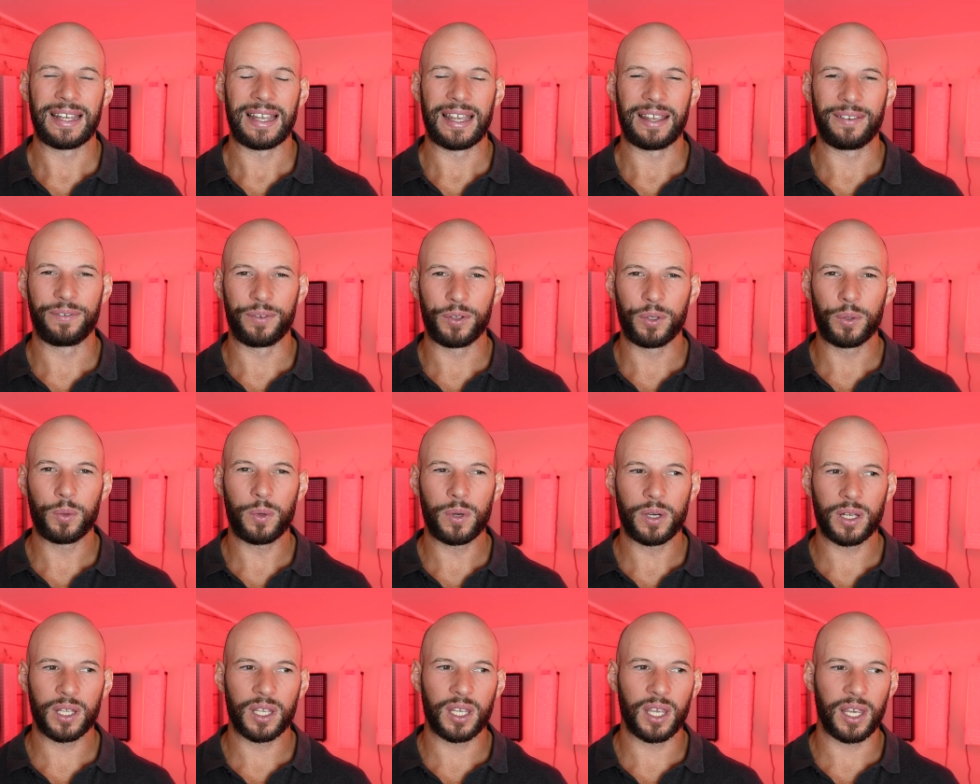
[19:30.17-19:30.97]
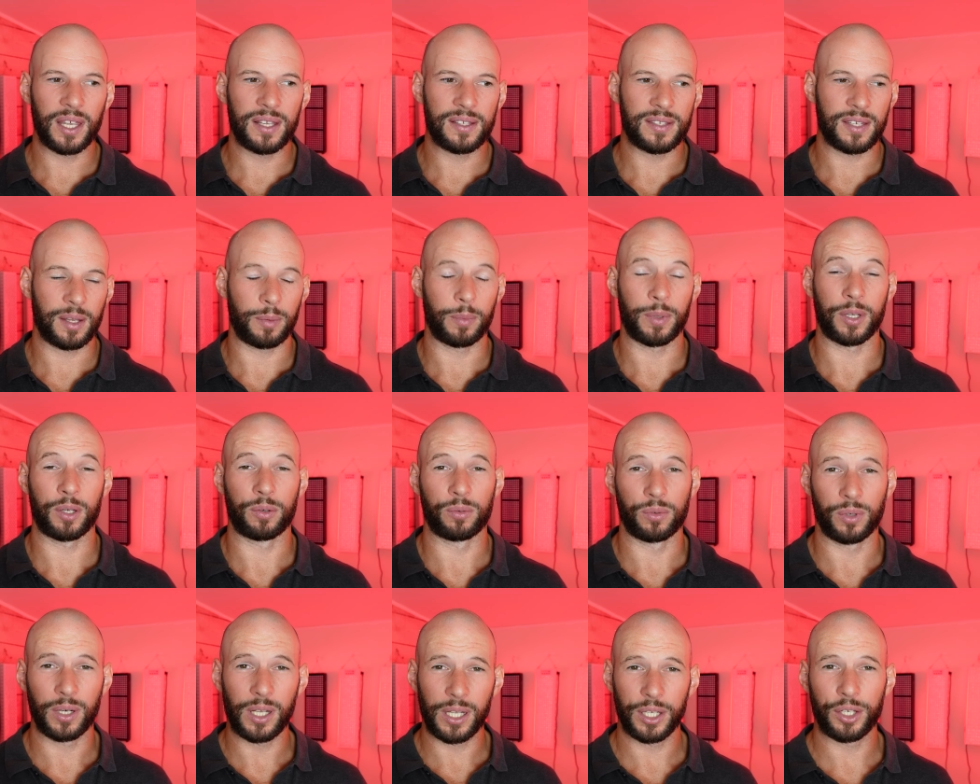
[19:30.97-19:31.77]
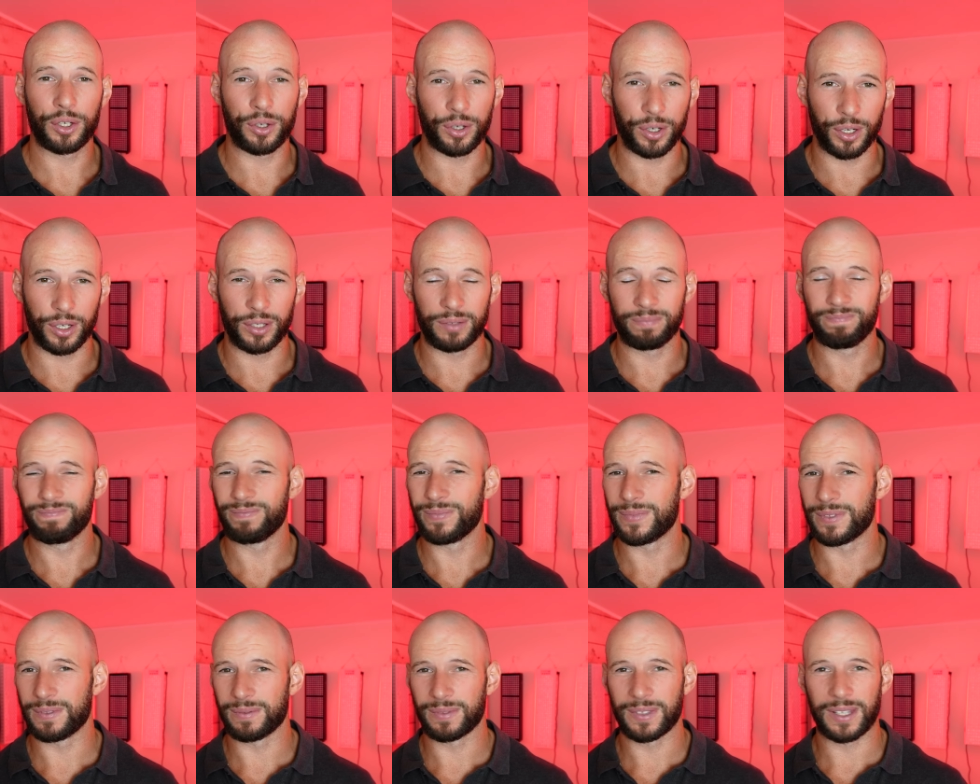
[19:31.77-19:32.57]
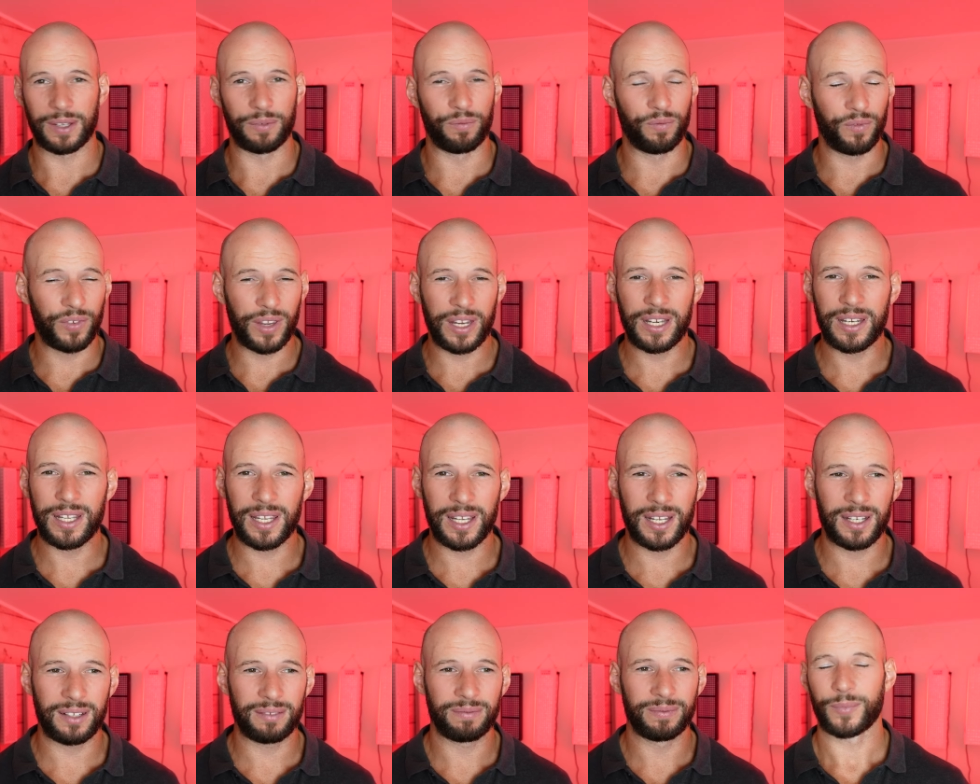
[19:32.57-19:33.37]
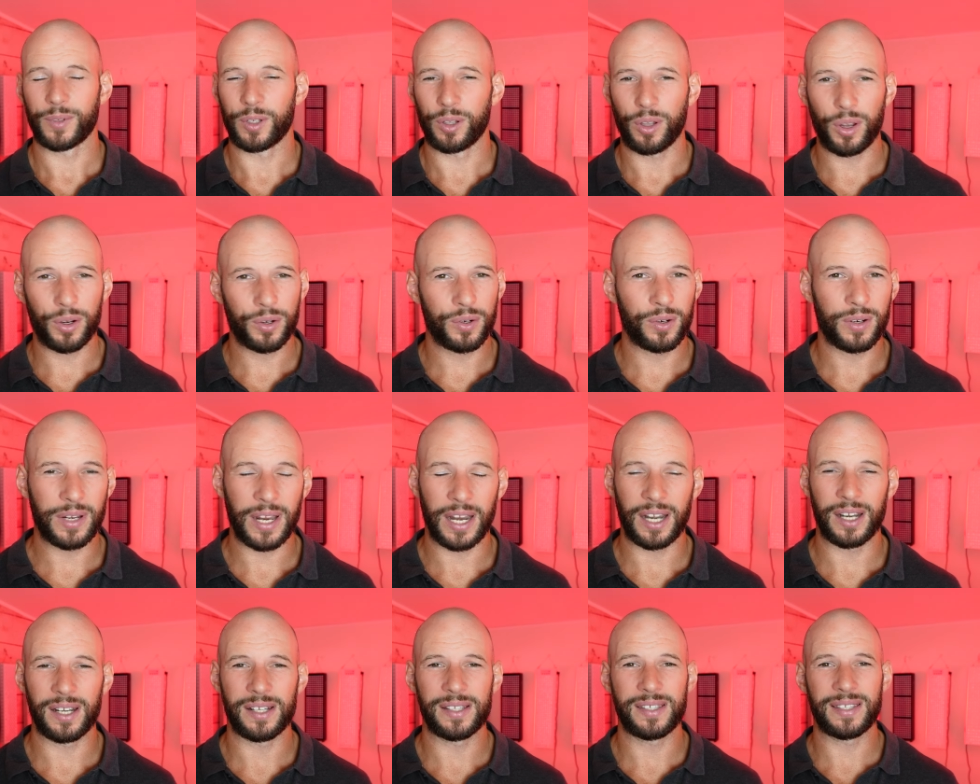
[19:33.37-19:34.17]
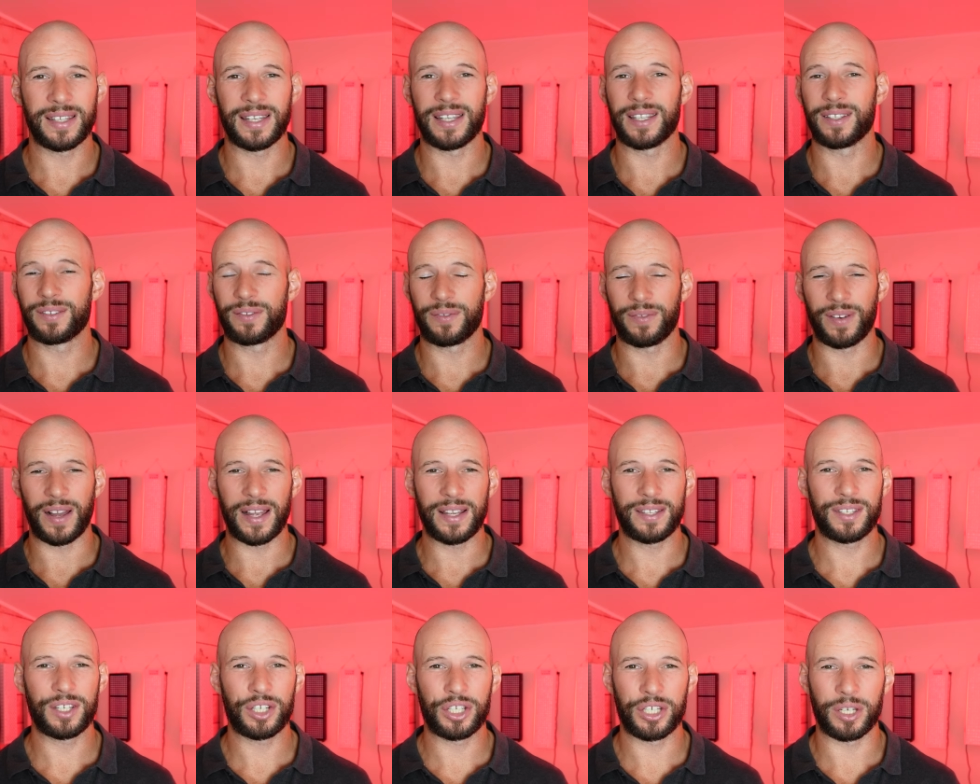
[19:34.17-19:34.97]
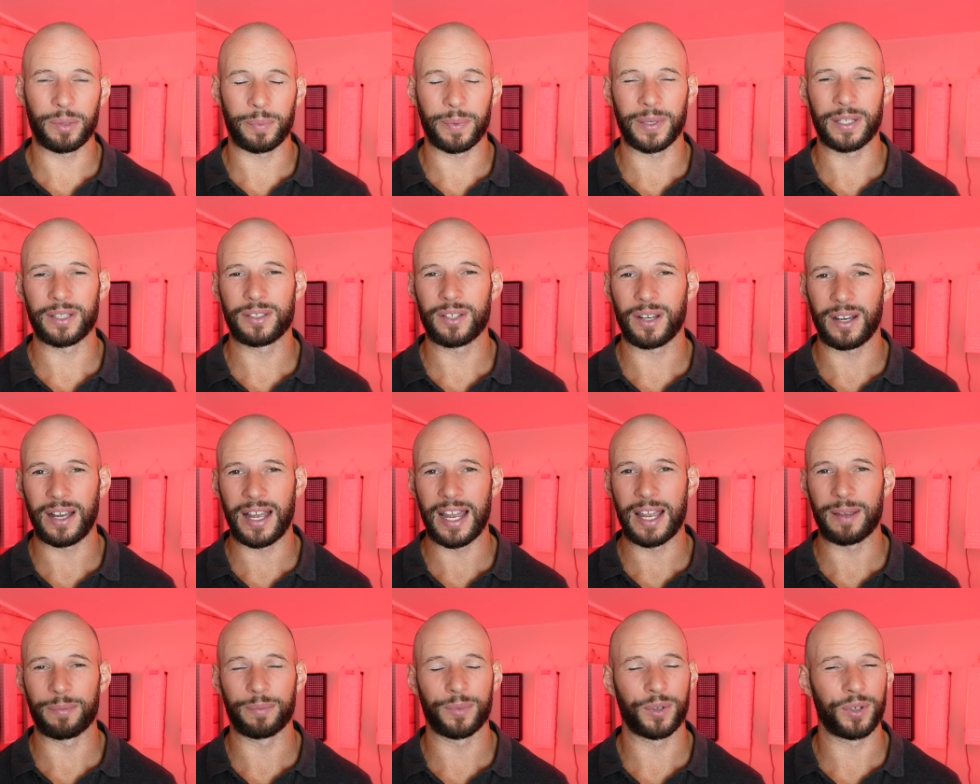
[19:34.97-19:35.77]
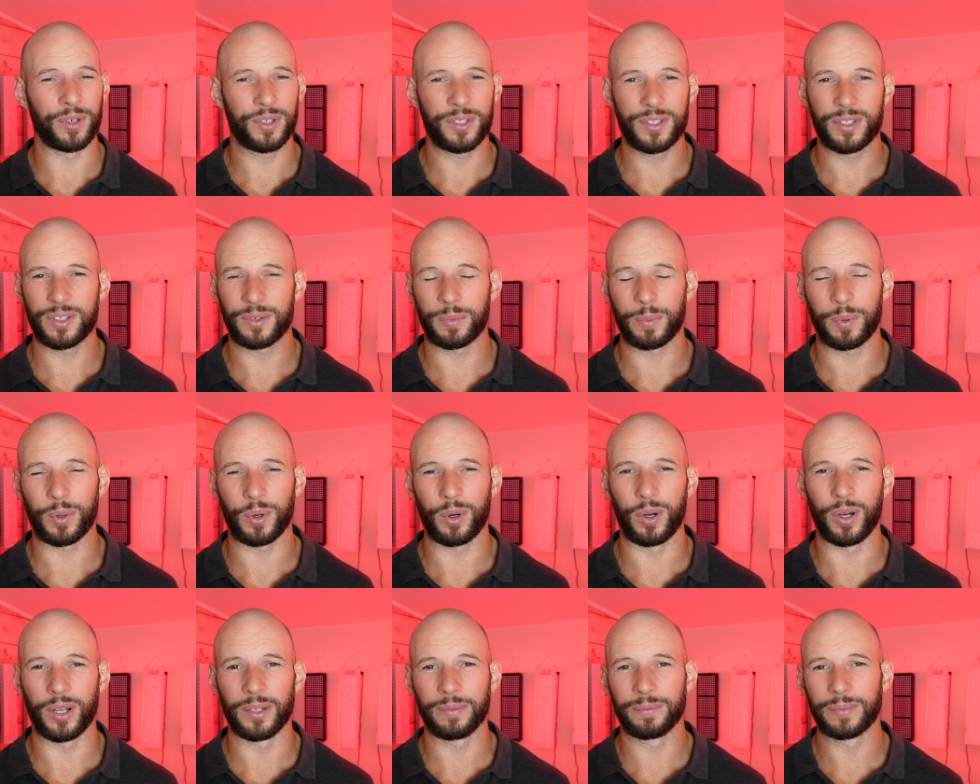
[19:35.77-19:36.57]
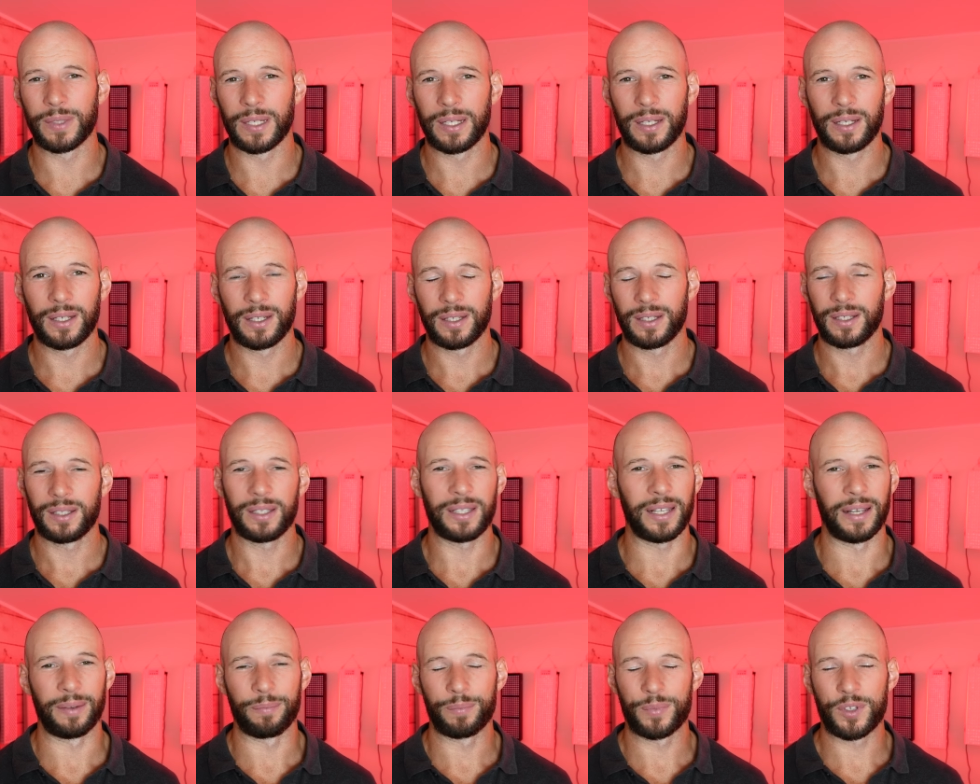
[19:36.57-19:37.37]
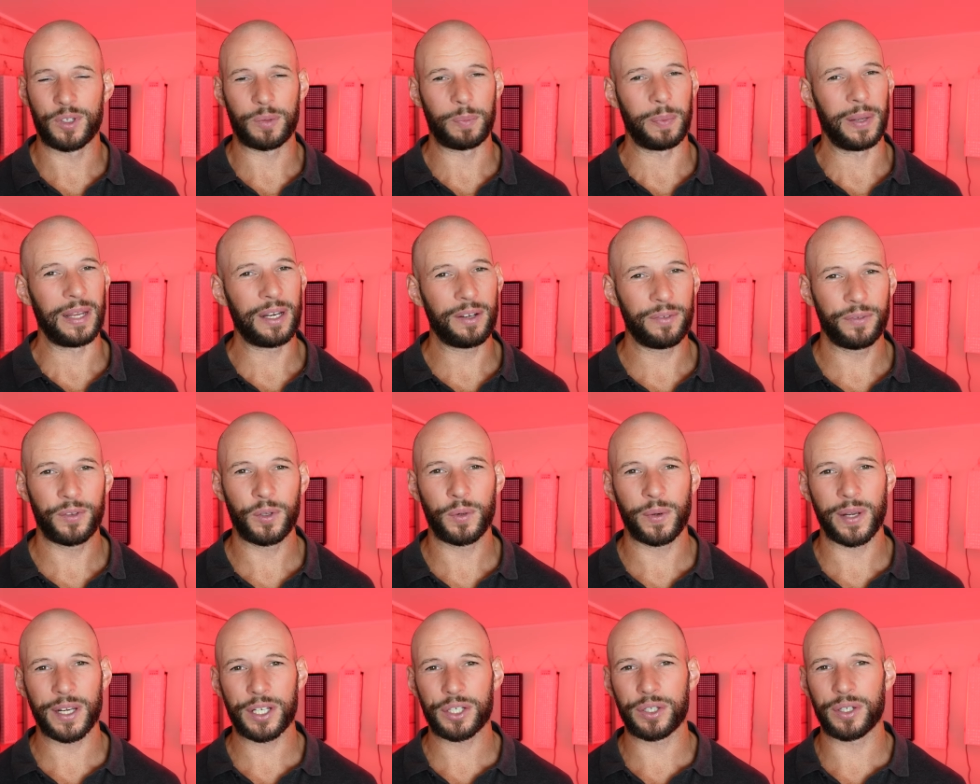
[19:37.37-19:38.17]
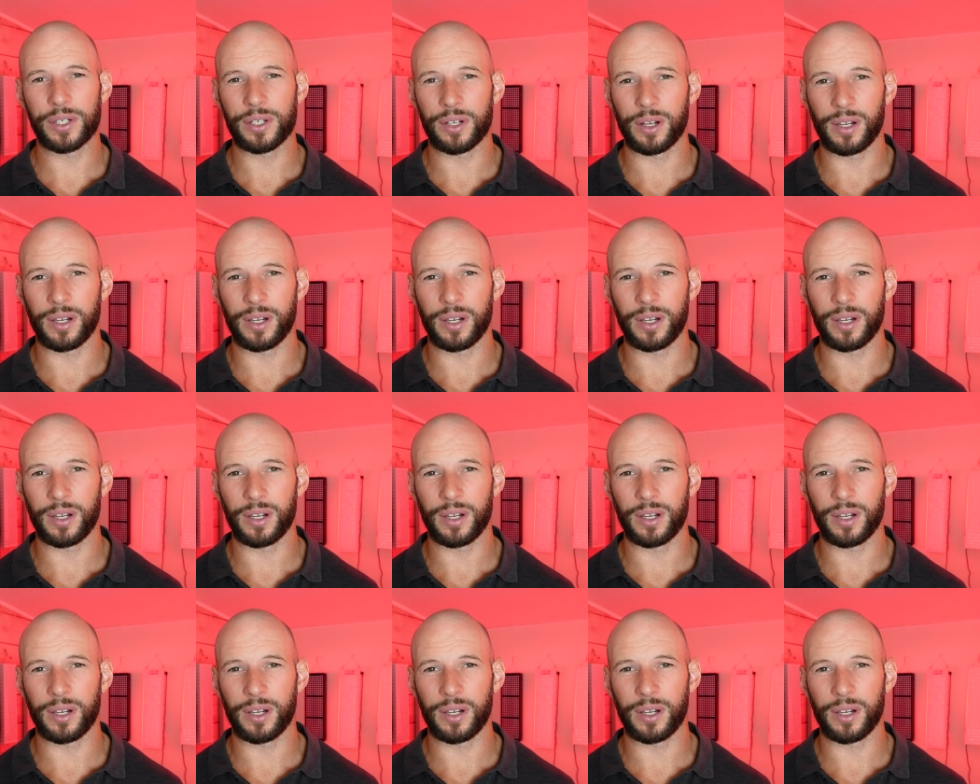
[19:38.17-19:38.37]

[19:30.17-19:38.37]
If you want to get something really good, convenient, local currencies, faster shipping time, good support, yeah, spend a few extra